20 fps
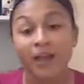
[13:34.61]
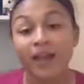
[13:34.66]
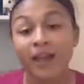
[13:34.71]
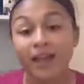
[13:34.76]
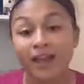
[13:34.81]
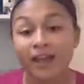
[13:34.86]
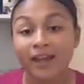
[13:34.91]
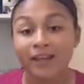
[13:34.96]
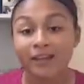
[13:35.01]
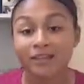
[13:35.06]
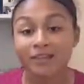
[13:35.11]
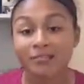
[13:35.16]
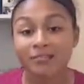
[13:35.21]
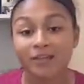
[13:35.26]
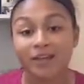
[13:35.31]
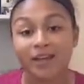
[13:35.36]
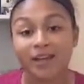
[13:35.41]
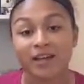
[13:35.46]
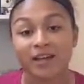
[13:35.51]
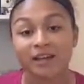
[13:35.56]
it is
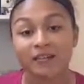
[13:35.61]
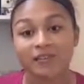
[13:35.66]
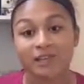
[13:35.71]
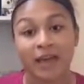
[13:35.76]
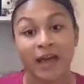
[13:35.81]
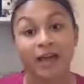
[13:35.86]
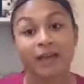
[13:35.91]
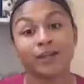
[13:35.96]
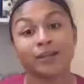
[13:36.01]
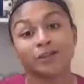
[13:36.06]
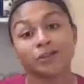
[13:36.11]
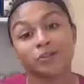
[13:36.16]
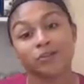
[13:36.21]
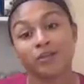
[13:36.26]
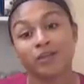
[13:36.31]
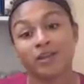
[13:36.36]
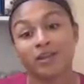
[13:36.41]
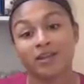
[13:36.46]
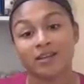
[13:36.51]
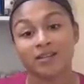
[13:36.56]
because I
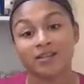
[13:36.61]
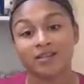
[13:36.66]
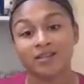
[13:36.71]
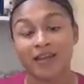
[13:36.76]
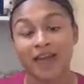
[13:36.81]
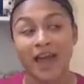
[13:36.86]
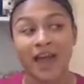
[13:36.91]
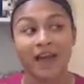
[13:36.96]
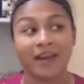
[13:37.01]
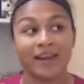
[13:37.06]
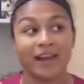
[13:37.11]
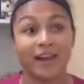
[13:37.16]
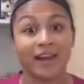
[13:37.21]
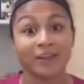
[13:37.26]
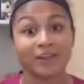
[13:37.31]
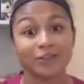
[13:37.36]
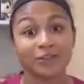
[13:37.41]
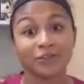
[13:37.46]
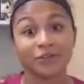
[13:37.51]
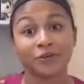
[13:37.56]
enjoy this and I
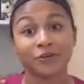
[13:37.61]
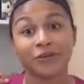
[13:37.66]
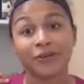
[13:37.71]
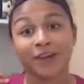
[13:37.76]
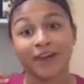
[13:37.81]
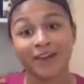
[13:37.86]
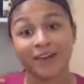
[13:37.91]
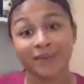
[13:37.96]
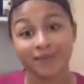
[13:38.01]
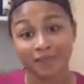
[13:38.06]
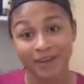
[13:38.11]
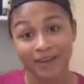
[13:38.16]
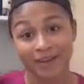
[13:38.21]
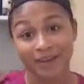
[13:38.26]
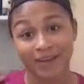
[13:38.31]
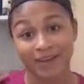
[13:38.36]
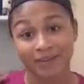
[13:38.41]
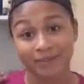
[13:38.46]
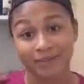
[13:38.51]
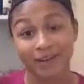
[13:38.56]
enjoy
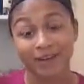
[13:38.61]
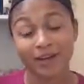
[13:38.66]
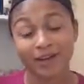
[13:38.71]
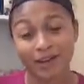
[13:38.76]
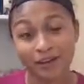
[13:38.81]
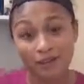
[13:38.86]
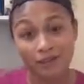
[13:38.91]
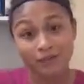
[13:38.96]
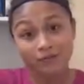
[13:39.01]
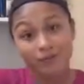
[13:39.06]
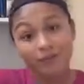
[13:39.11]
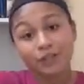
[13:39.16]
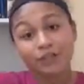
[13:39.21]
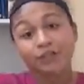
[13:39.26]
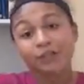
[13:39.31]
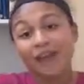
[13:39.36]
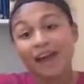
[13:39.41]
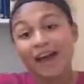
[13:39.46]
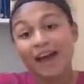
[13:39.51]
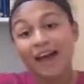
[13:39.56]
making videos for
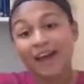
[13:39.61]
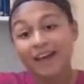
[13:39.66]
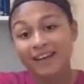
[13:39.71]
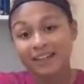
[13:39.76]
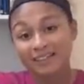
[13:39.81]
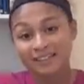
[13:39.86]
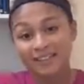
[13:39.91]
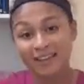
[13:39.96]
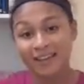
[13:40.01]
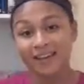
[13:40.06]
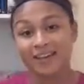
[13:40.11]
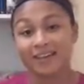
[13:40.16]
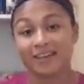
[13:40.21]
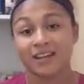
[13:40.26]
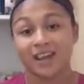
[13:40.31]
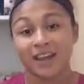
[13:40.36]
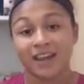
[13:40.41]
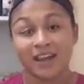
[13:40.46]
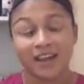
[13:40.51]
you guys, and